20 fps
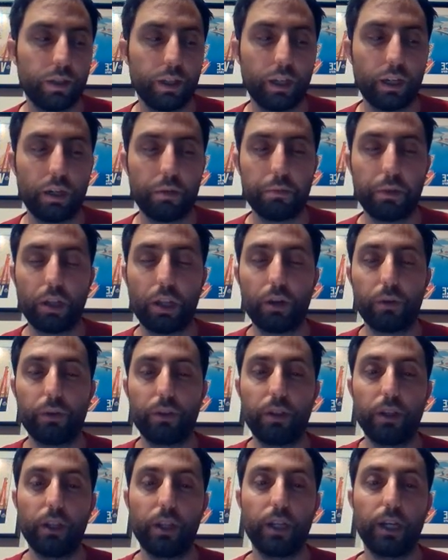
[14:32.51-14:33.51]
along with
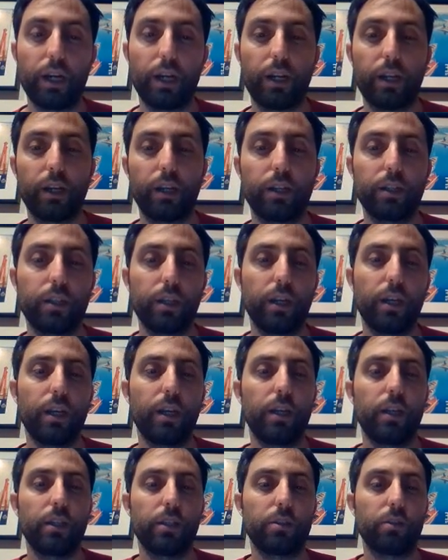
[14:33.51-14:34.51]
Liliana.
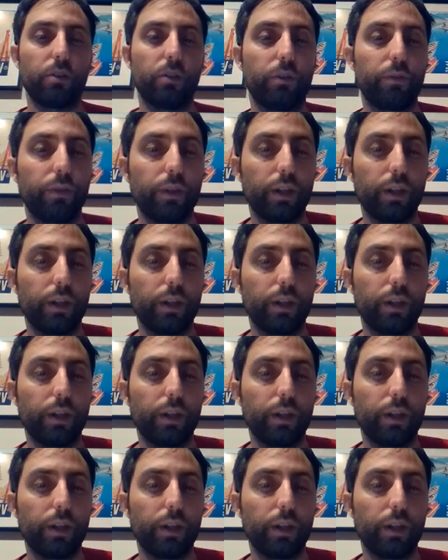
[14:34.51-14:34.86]
So